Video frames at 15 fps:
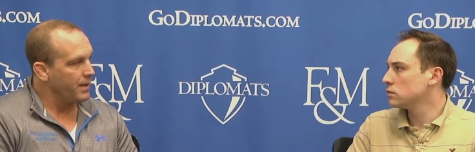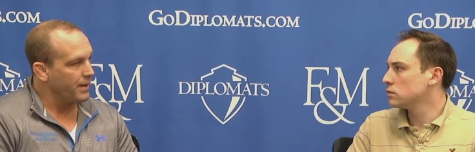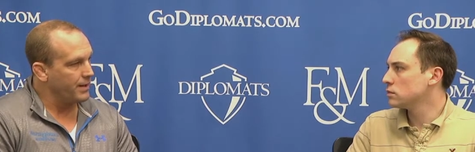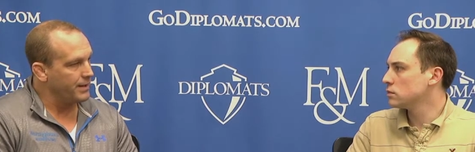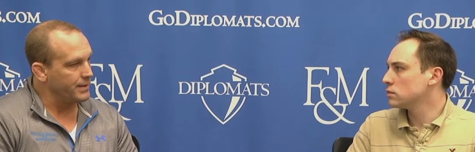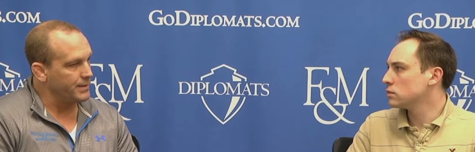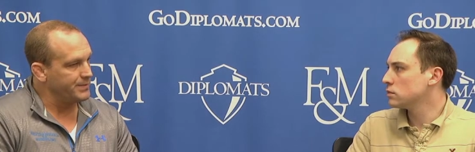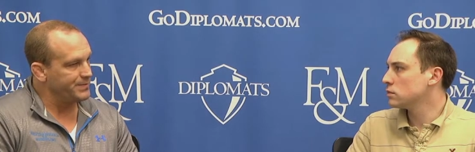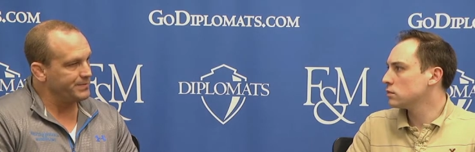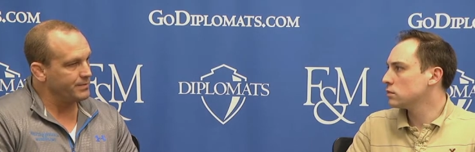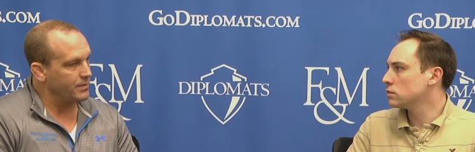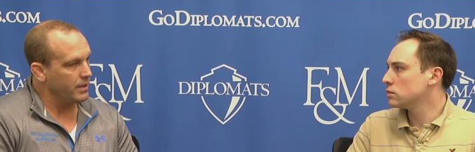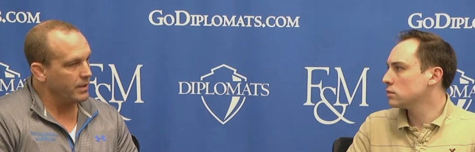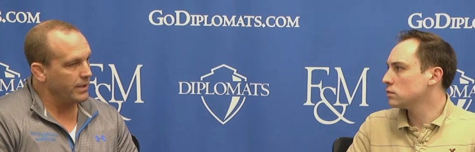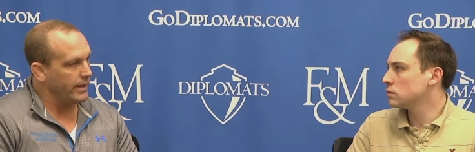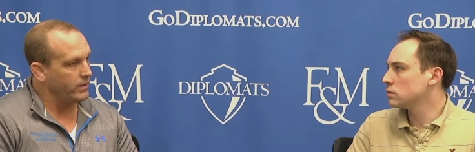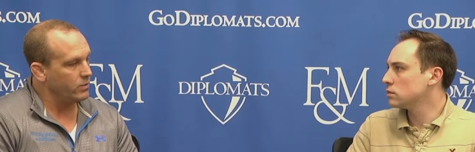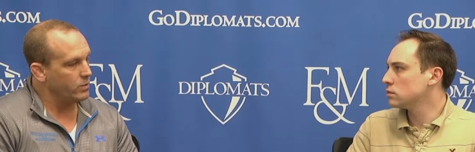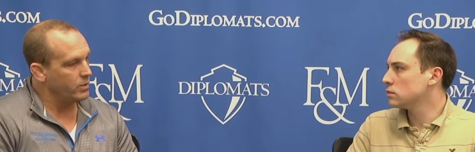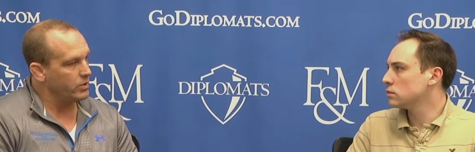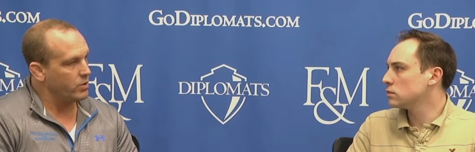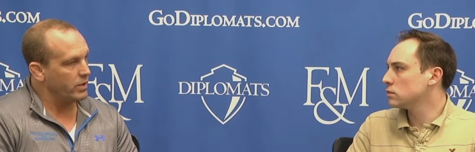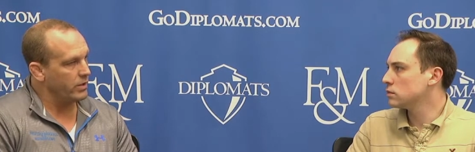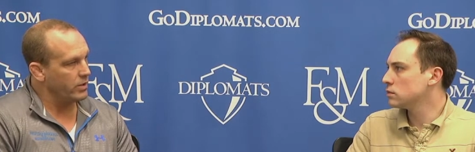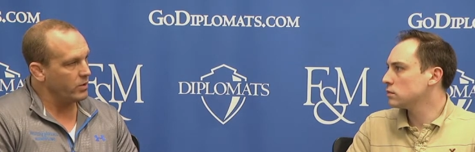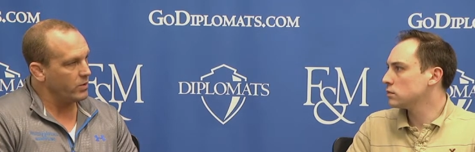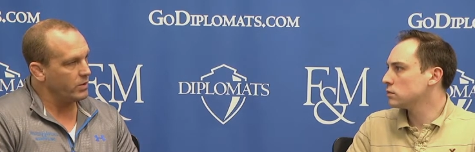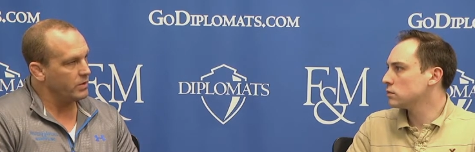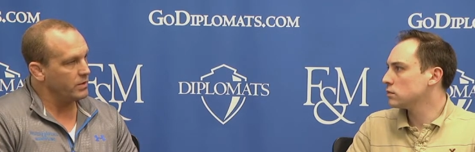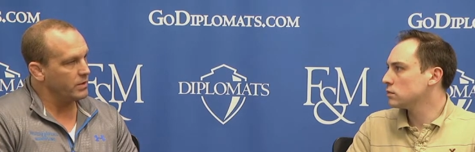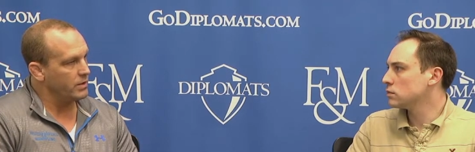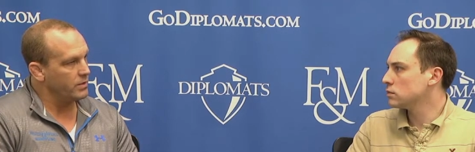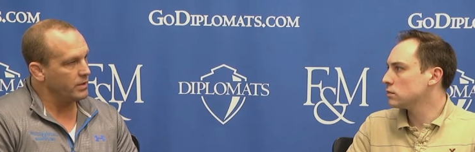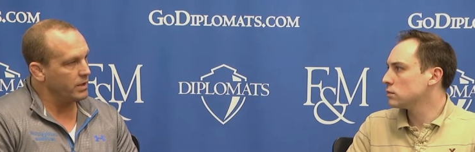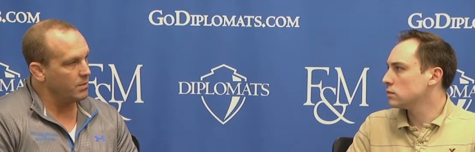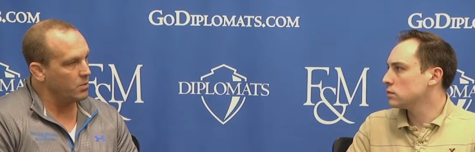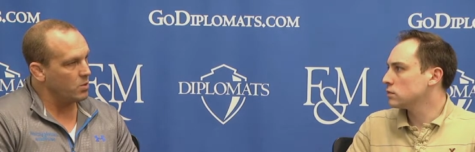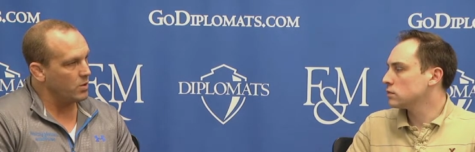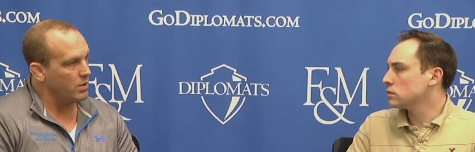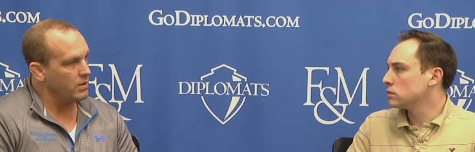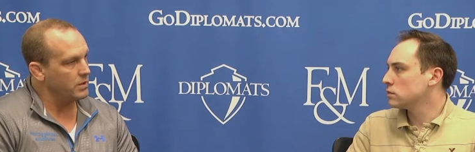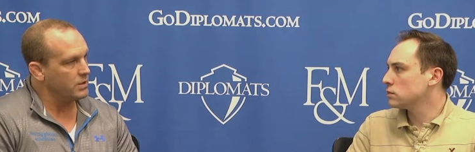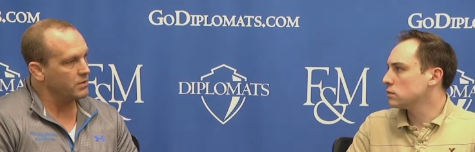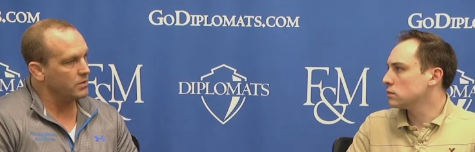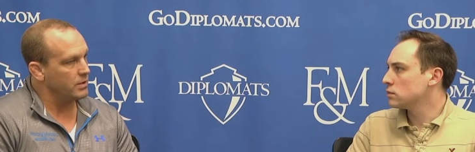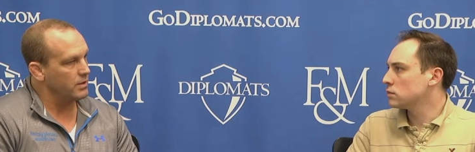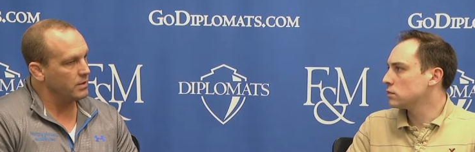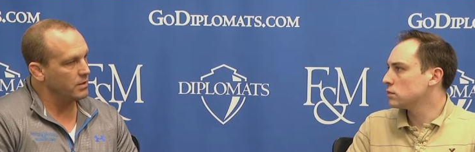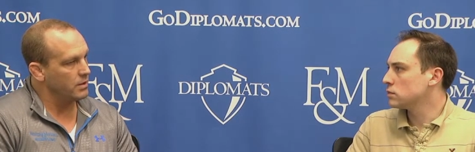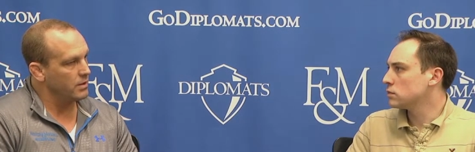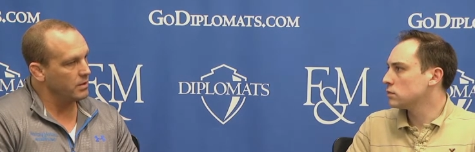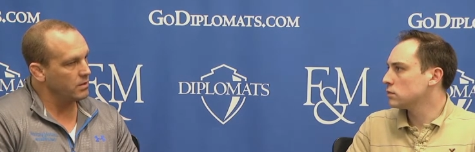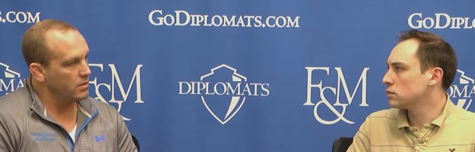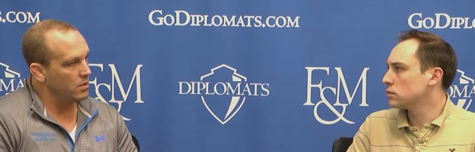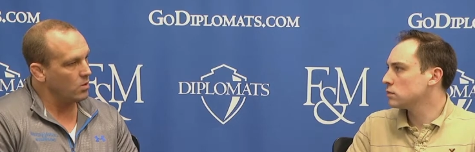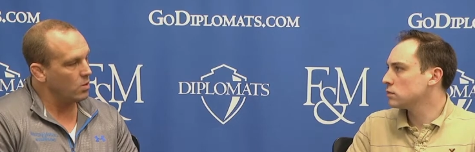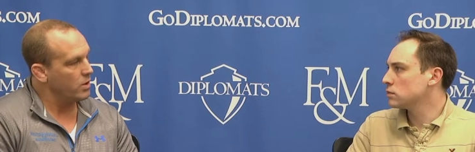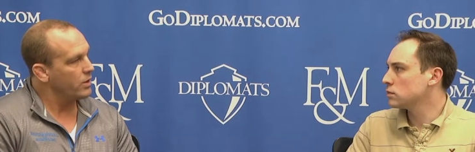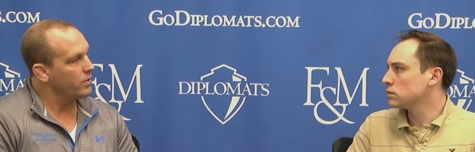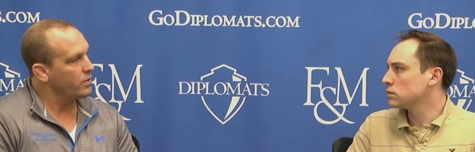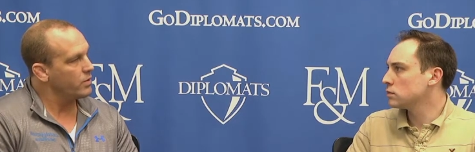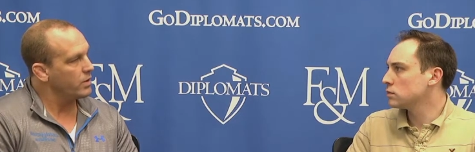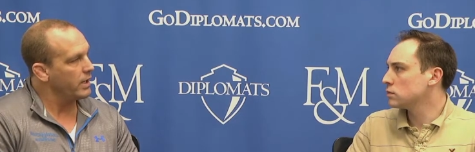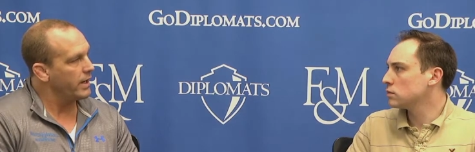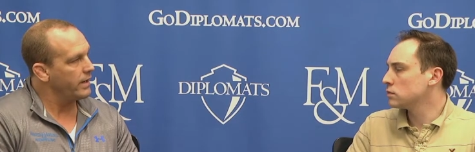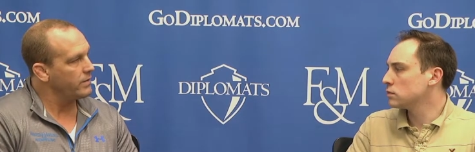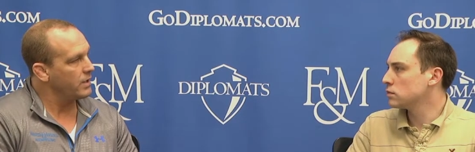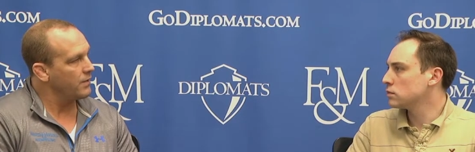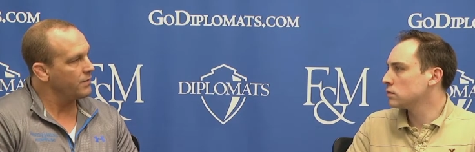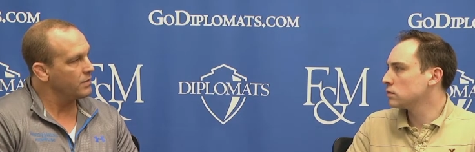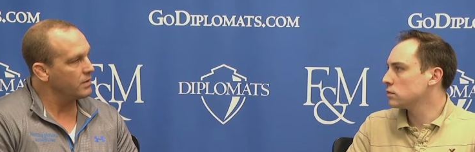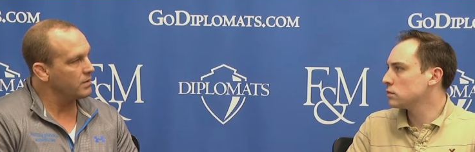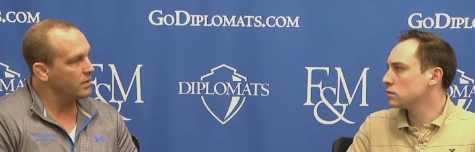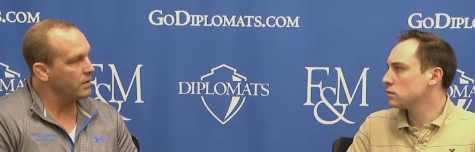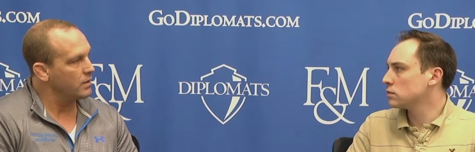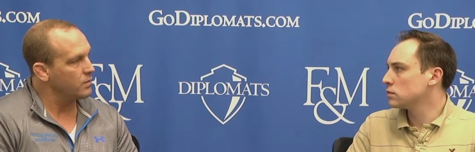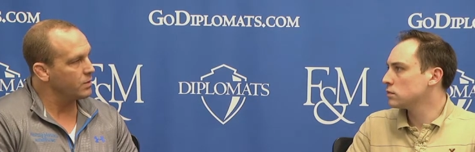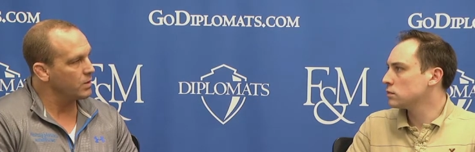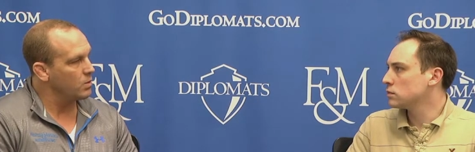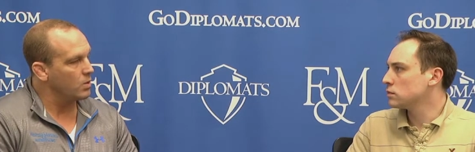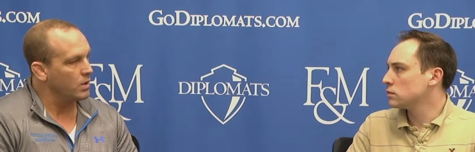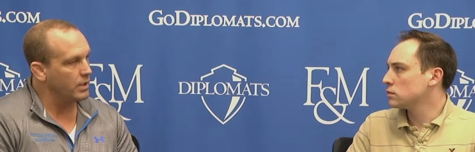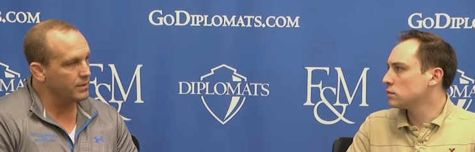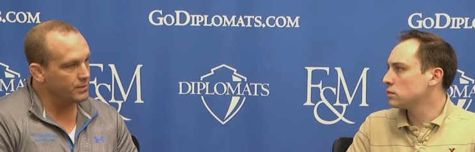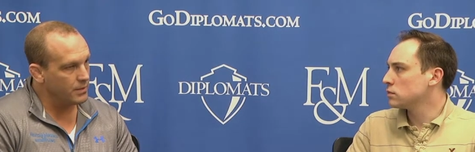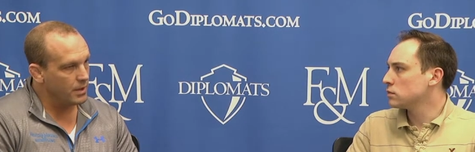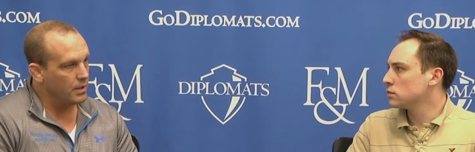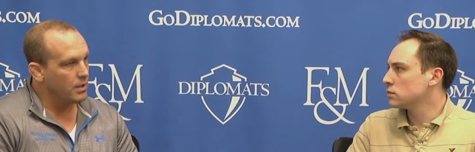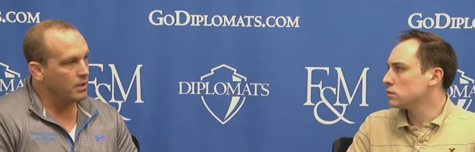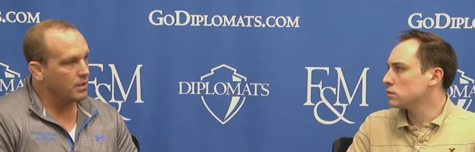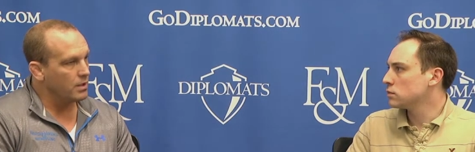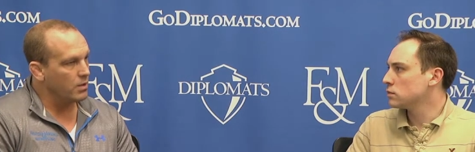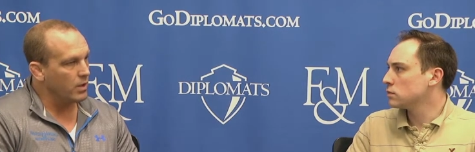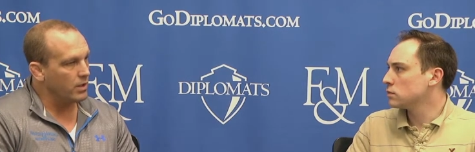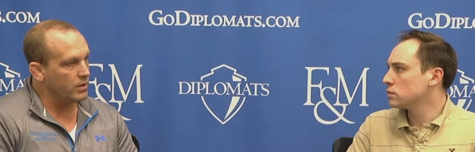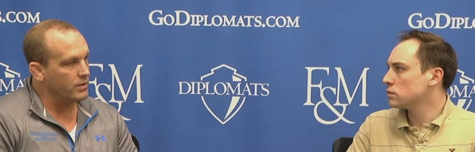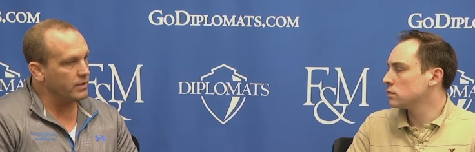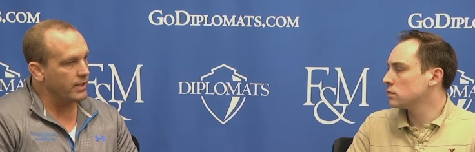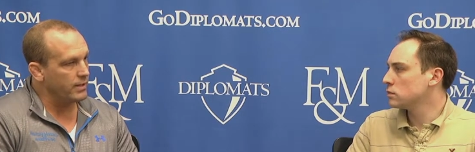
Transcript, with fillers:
Speaker 1: Um, and that's what we're trying to do is is get more than just a, you know, one or two guys having success. We want, you know, at least